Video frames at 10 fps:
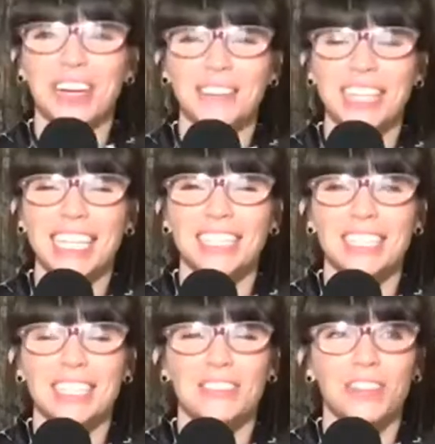mean,
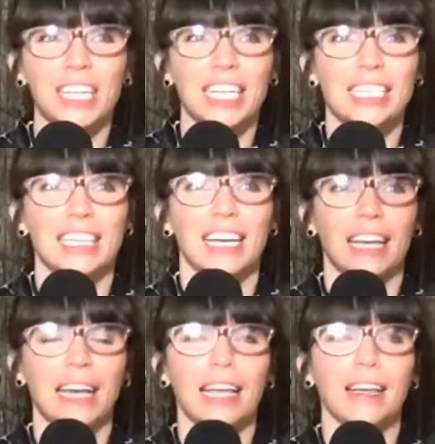it's funny because,
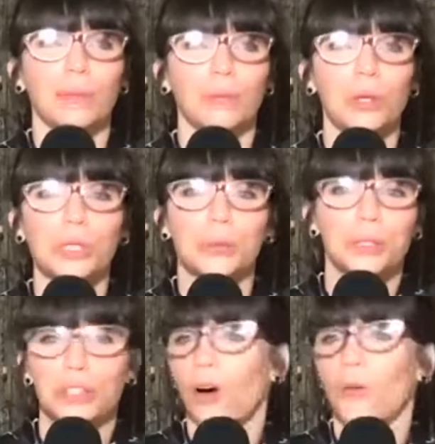again, music
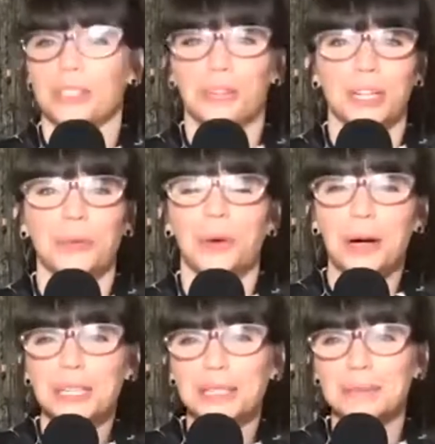was always very
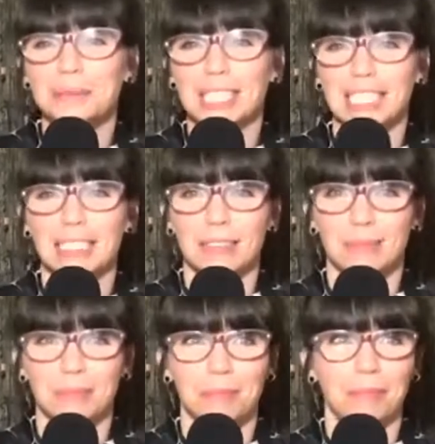welcomed
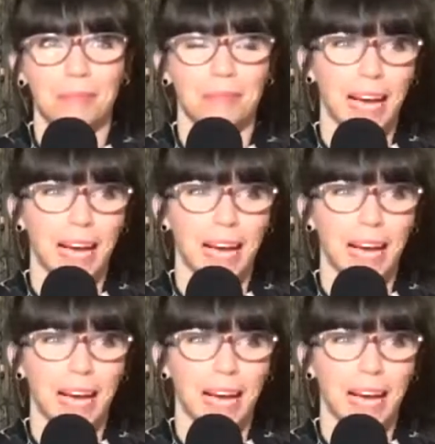in my